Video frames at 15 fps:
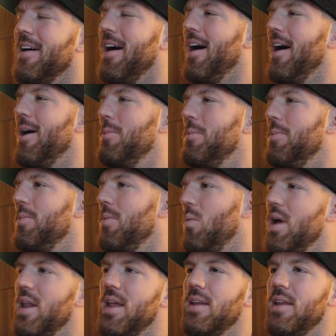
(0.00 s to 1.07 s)
Um,
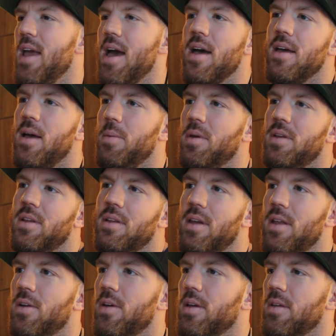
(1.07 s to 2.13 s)
winning, yeah, I mean,
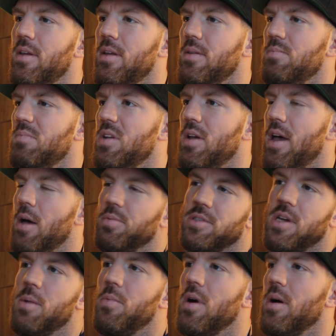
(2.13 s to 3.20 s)
it'll it'll help
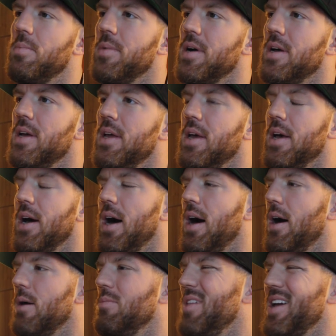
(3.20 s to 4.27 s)
somewhat, but
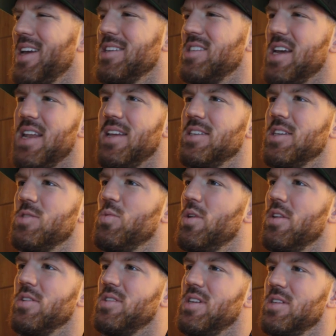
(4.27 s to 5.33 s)
um, like I said, it's just one
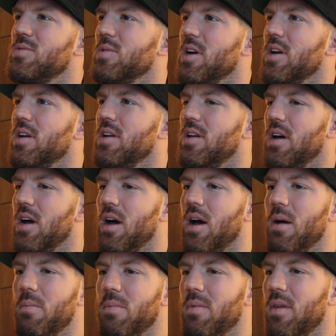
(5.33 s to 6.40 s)
of those things where
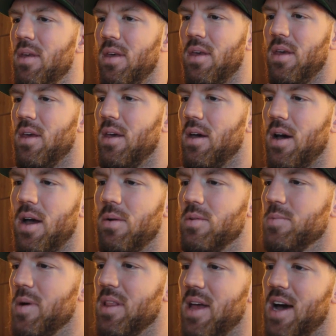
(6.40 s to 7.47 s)
um, I, it
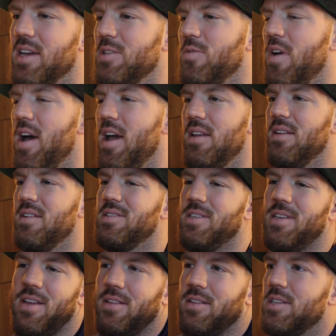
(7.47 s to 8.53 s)
was my last fight, and I
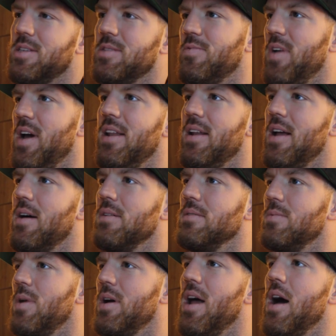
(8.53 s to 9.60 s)
said, hey, let's just fight it out.
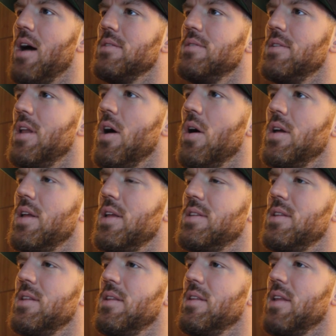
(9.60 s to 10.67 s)
Why not? You know, it,
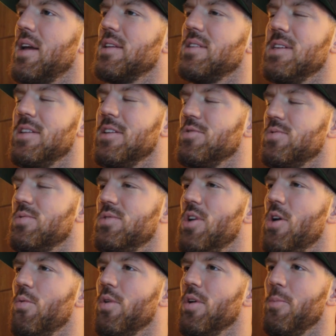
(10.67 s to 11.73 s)
like I said, there's
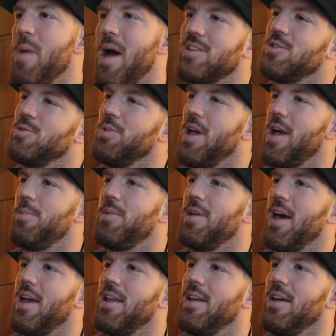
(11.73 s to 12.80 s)
no real master plan
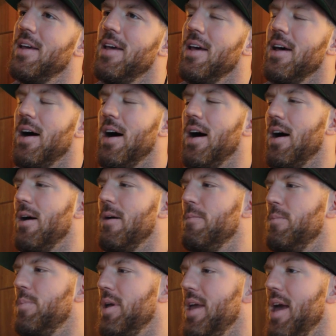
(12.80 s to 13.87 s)
behind it. Um,
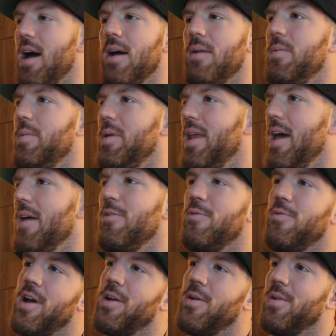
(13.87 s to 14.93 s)
but yeah, I mean, every
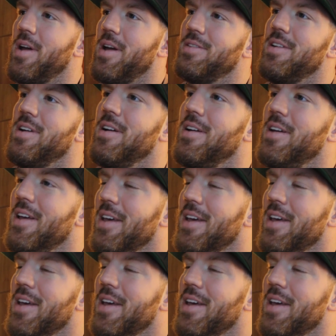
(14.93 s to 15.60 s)
fight going out there